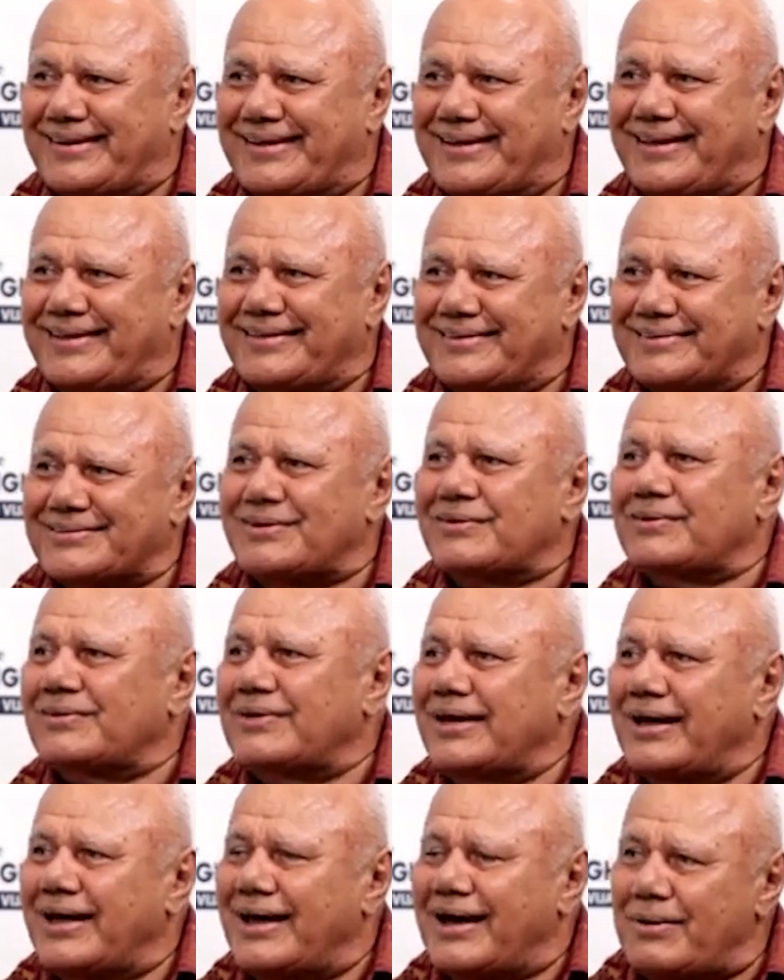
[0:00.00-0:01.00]
Yeah. So
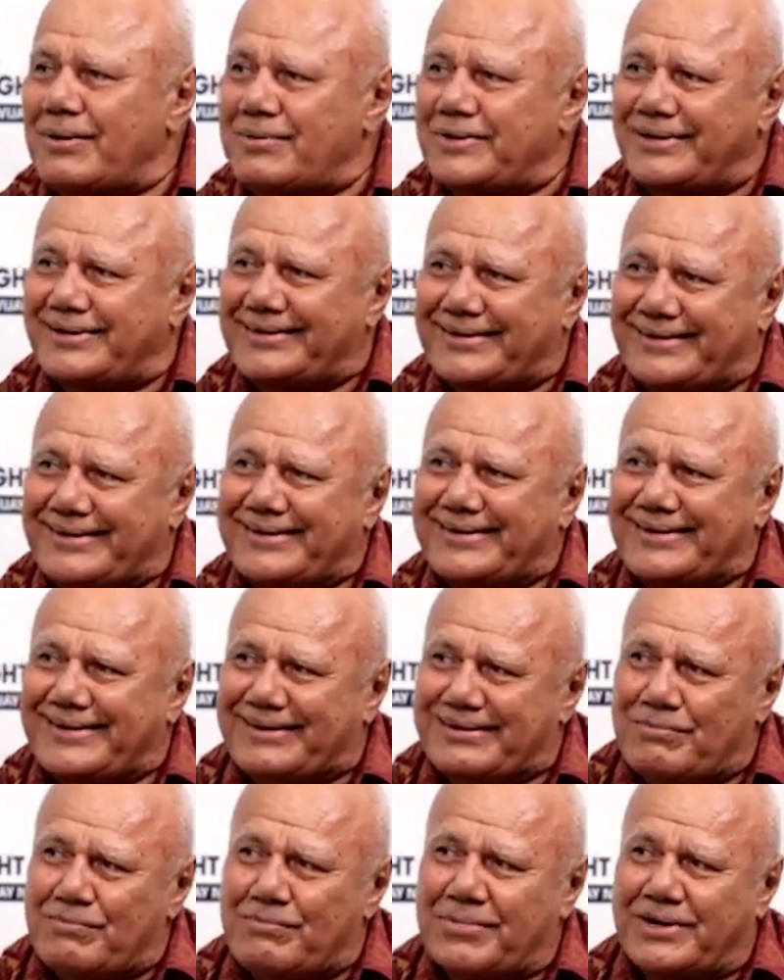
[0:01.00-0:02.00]
I mean,
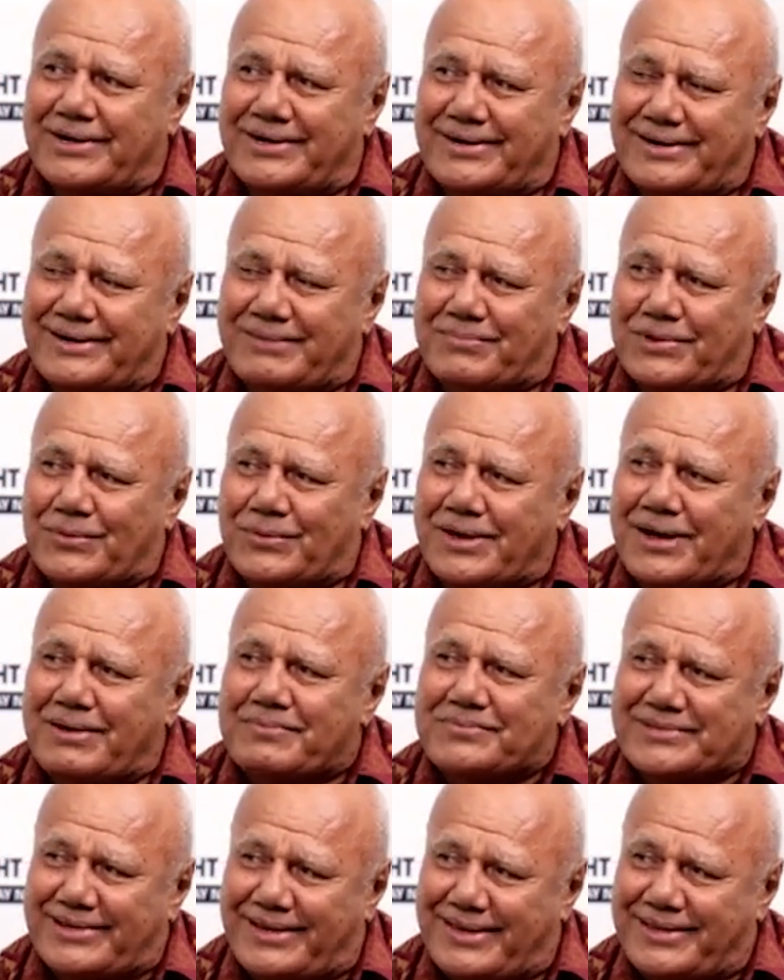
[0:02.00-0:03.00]
but but what
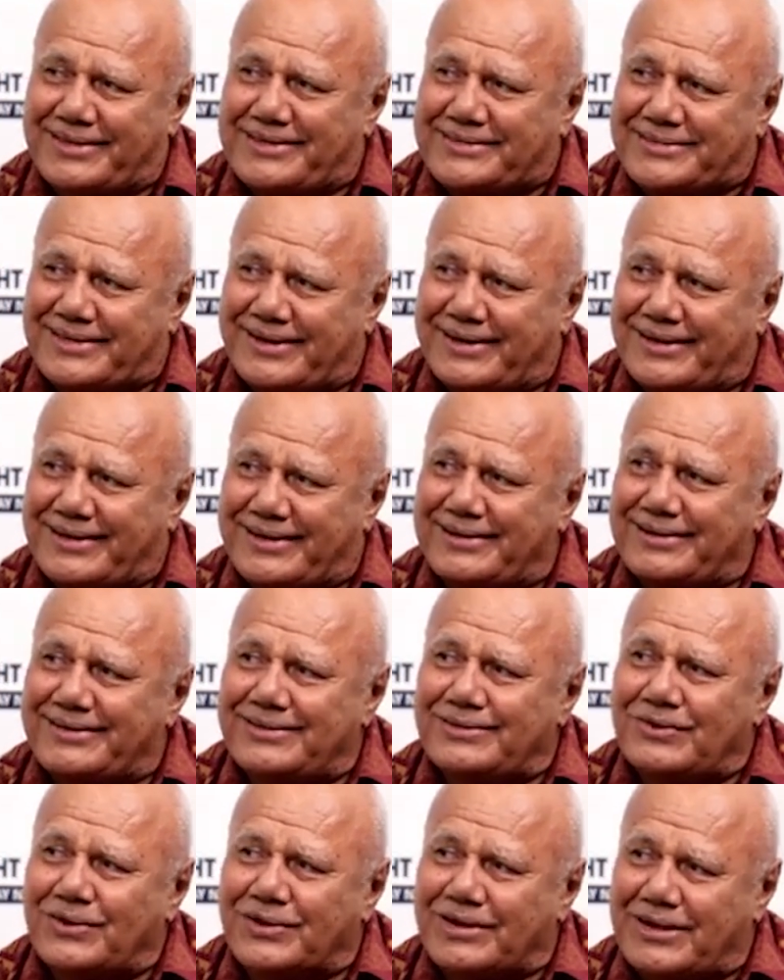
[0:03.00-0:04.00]
I'm saying is that
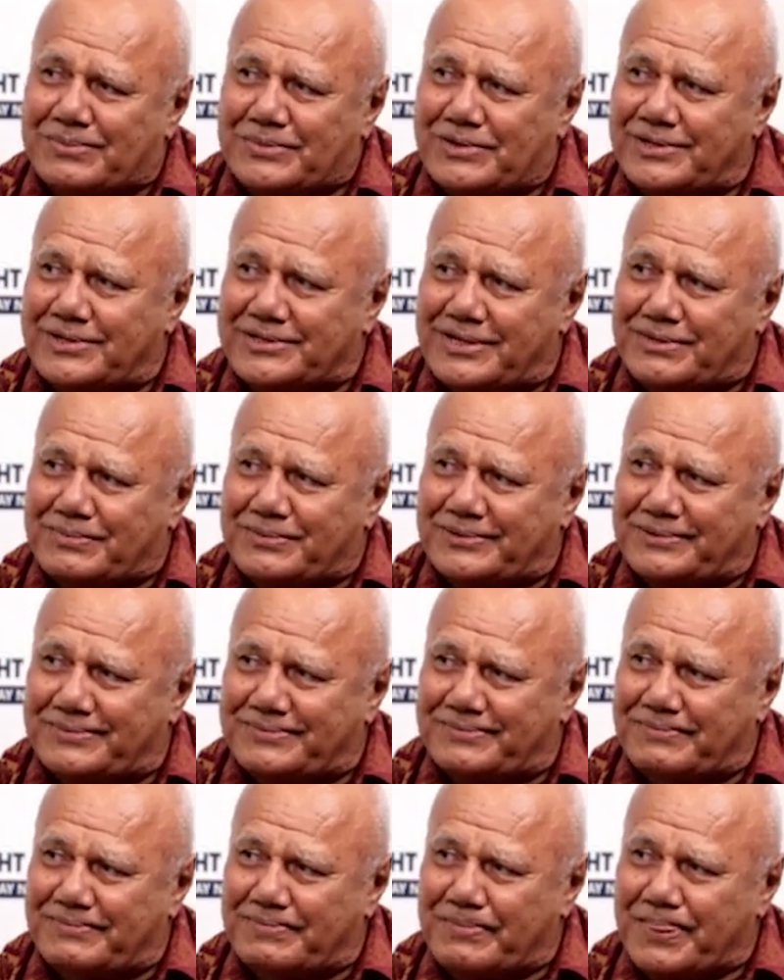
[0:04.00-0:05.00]
you come to the table,
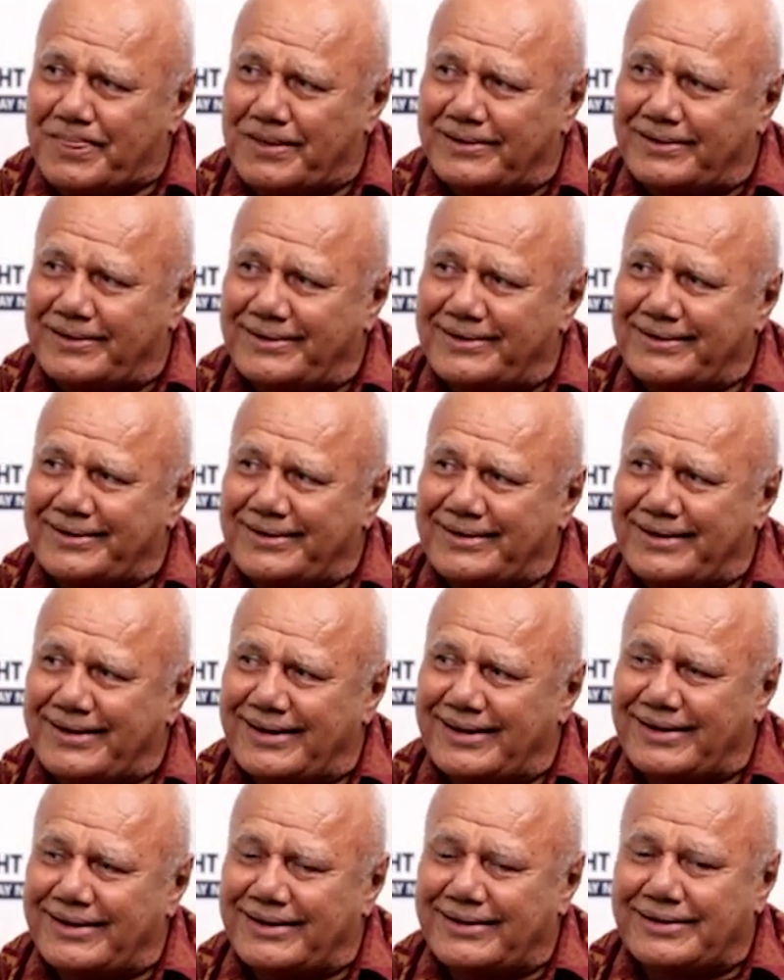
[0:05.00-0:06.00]
right,
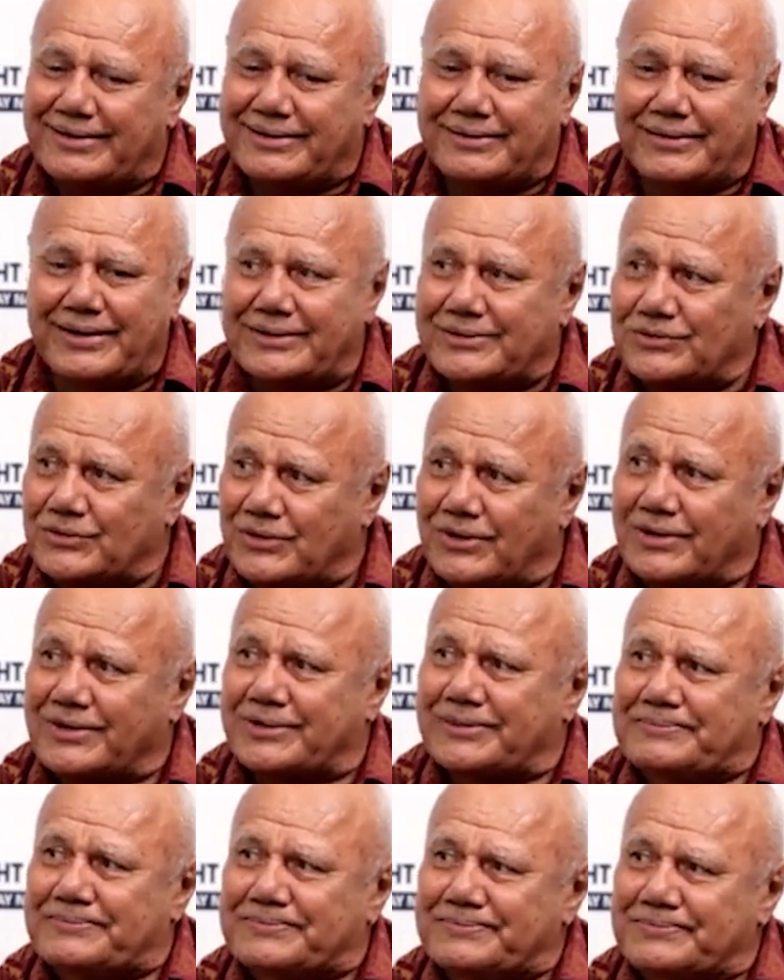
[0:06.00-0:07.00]
uh, and talk.